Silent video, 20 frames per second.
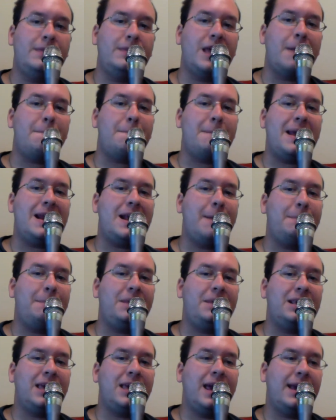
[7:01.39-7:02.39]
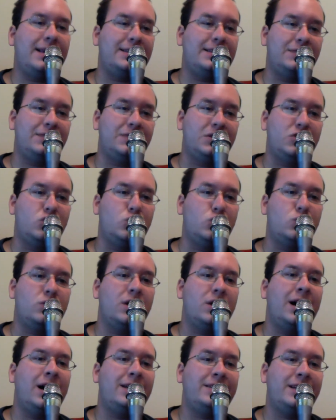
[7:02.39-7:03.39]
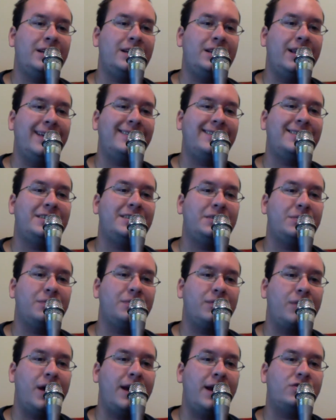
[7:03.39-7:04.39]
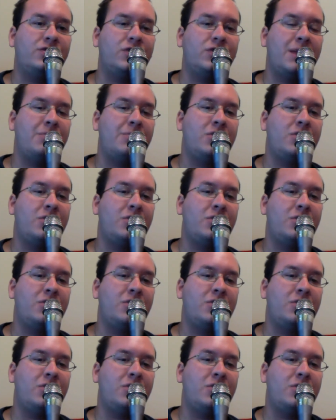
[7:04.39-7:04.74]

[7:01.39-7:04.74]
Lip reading: But that may not be the case if a new content licensing rights are